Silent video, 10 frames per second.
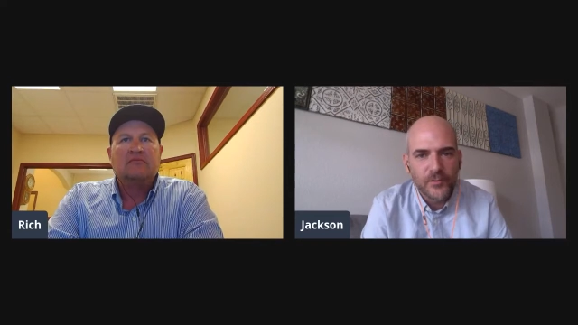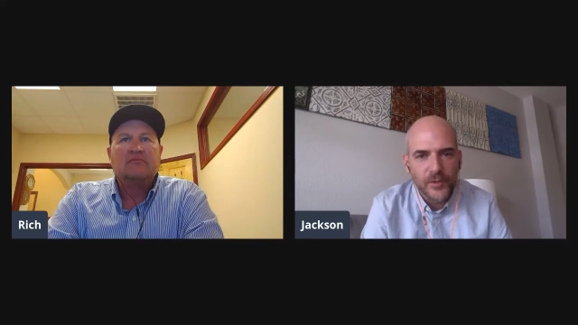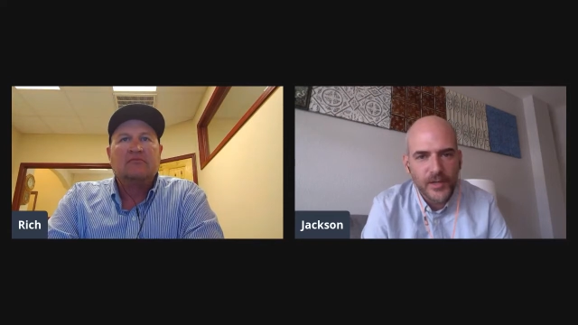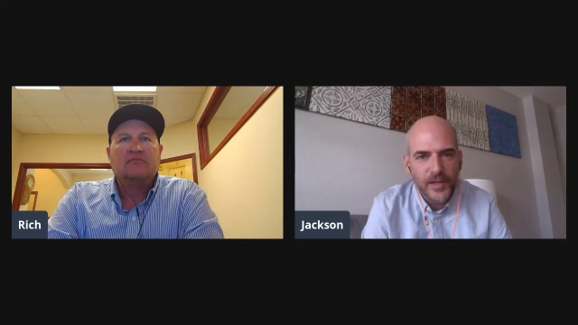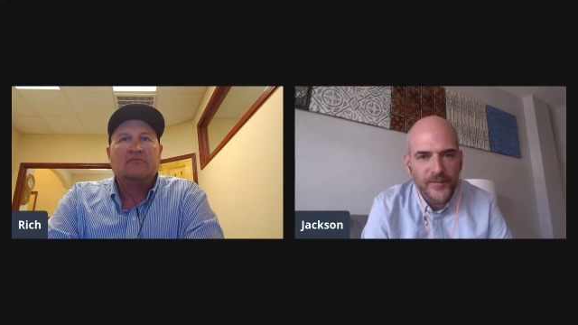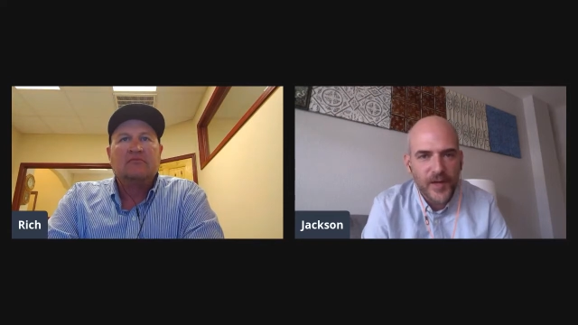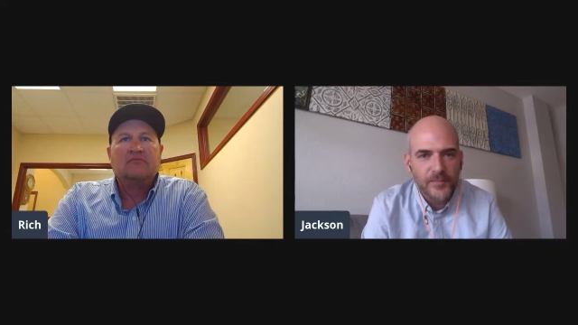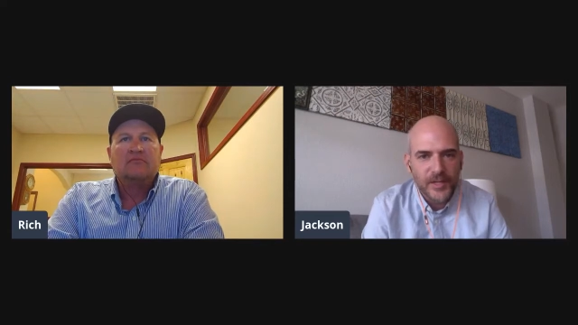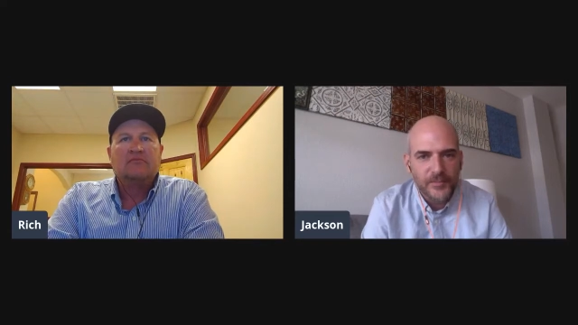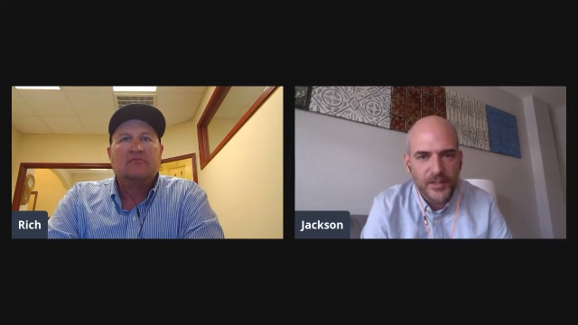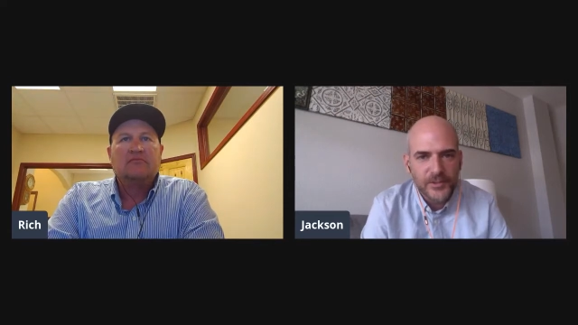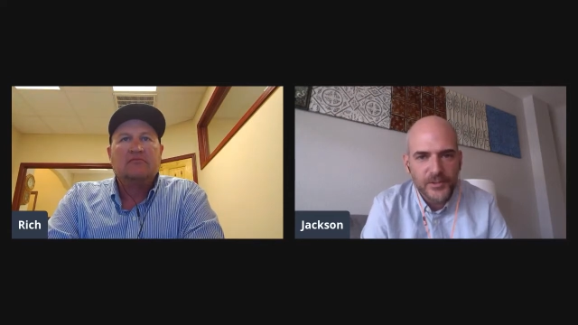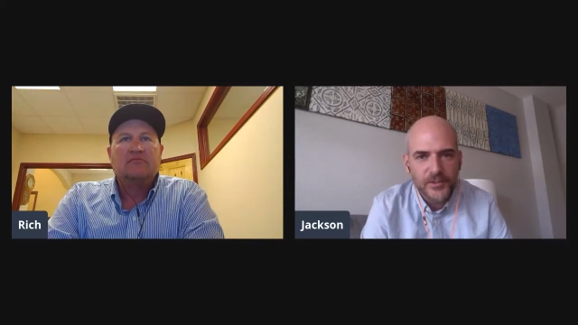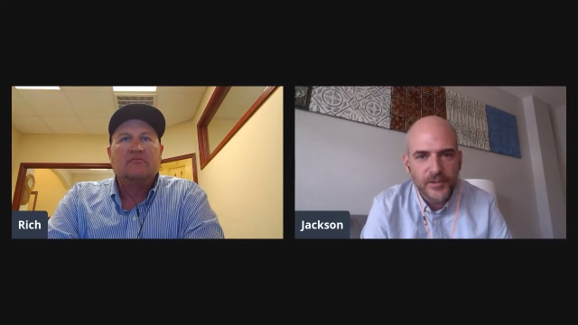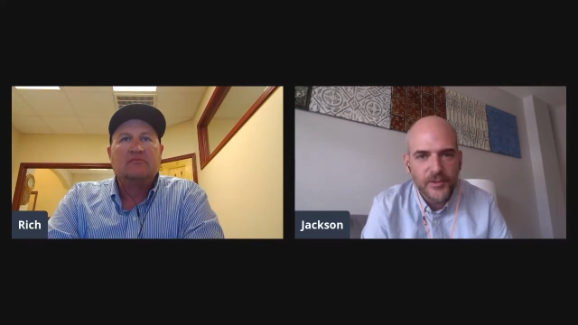Speaker 1: of looking at that big
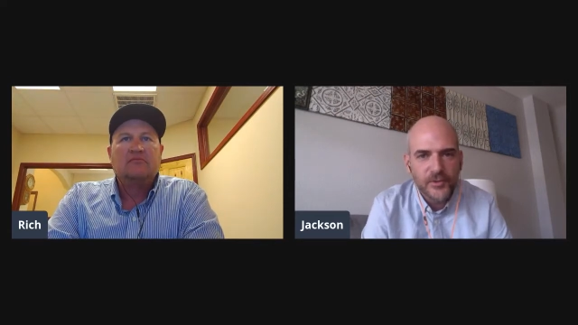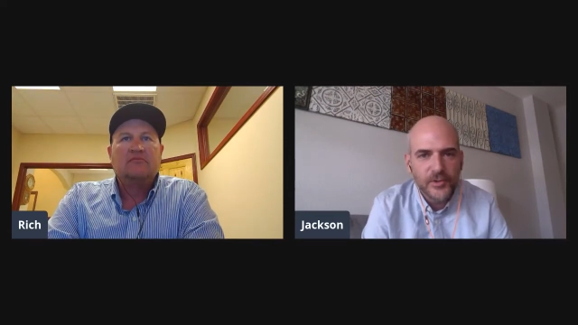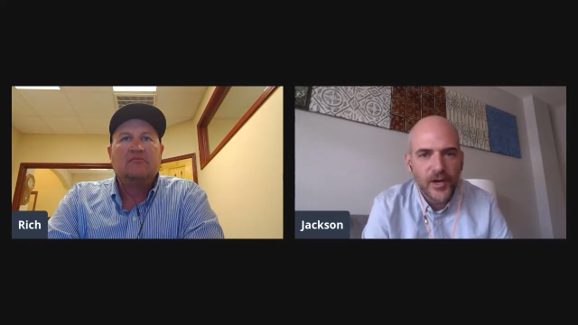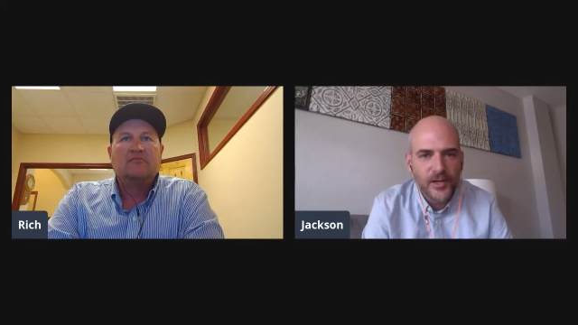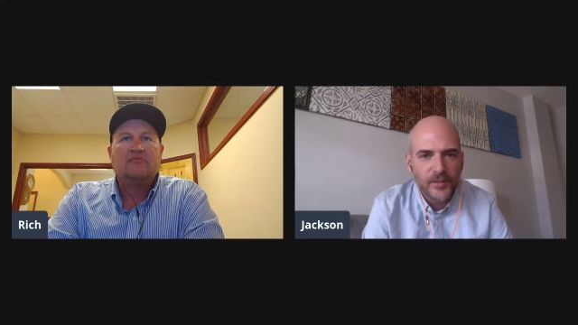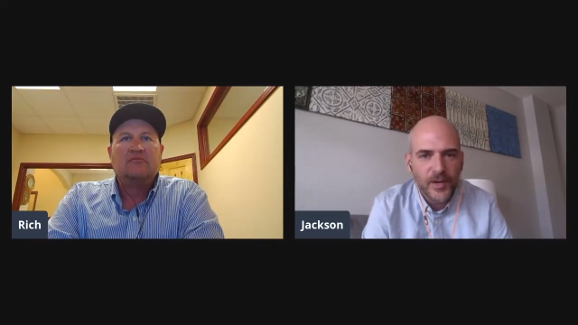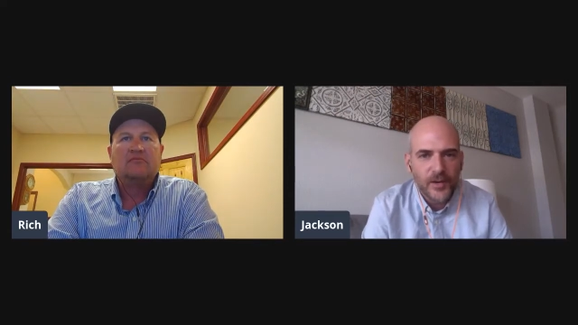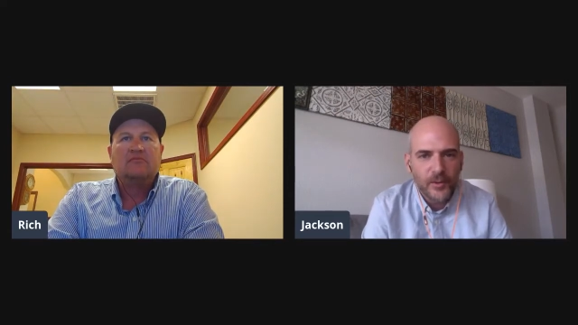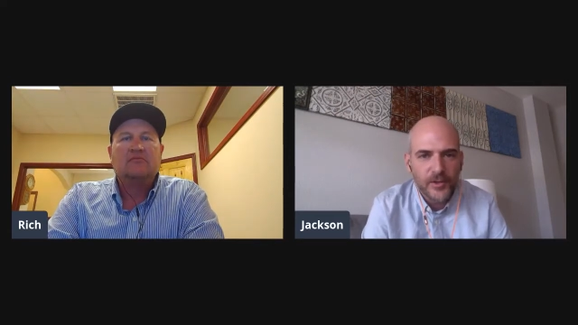picture that you were talking about,